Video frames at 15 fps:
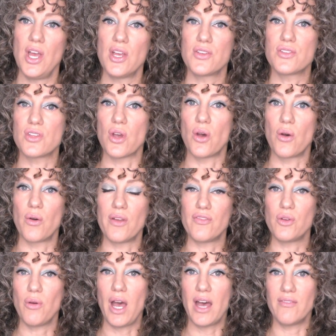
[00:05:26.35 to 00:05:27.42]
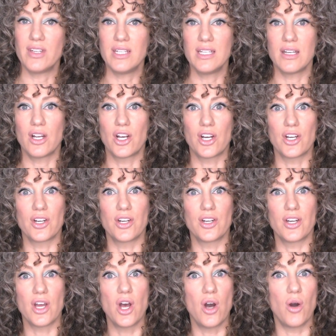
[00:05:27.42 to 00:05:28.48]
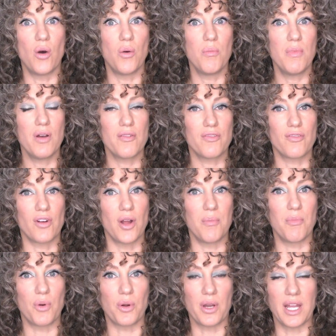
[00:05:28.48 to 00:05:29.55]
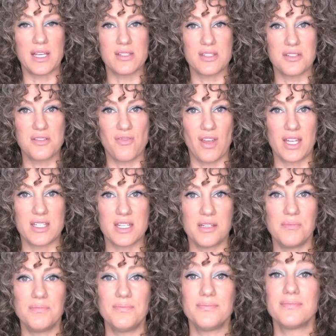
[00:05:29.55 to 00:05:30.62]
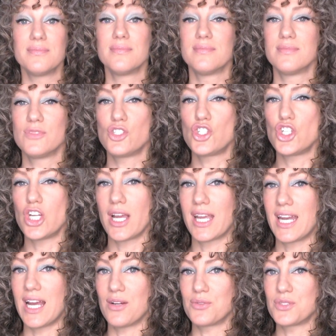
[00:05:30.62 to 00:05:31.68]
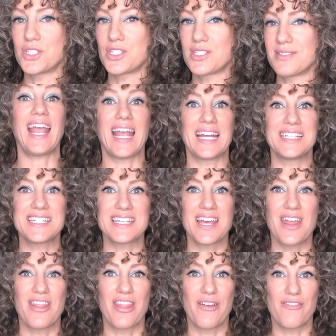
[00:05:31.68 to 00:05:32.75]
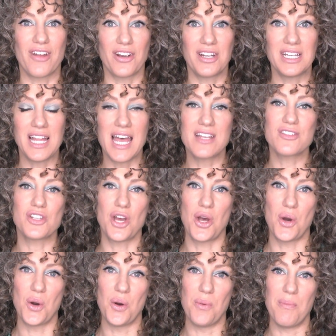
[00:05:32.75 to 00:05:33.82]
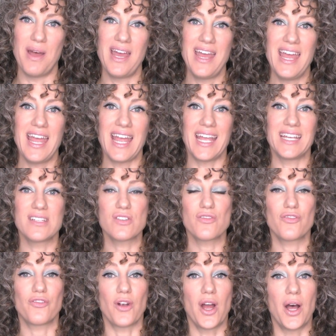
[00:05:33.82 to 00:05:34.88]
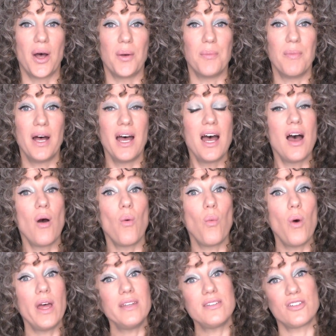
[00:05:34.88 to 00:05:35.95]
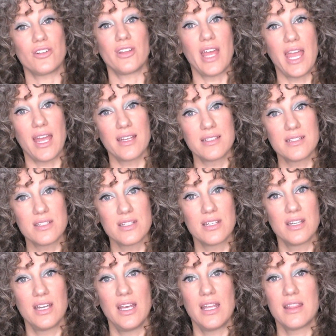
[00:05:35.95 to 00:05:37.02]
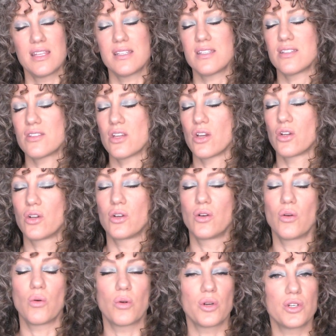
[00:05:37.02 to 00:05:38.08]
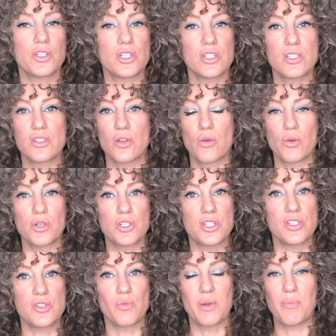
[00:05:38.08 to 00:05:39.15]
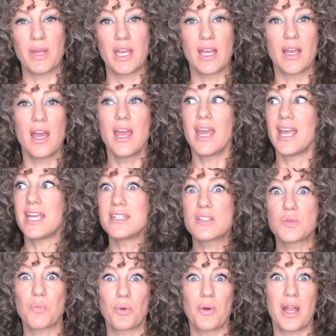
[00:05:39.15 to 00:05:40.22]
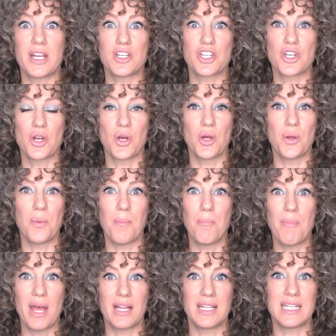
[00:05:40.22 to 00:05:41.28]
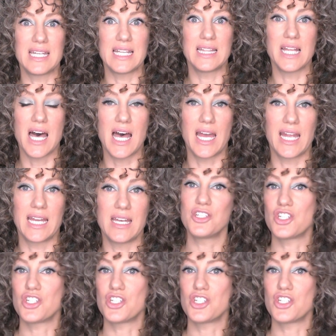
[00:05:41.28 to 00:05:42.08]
So if you haven't heard Home from Maury Yeston's Phantom, check it out. And the very last home is from Wonderland. This is a gorgeous, gorgeous, sweeping, inspirational melody line.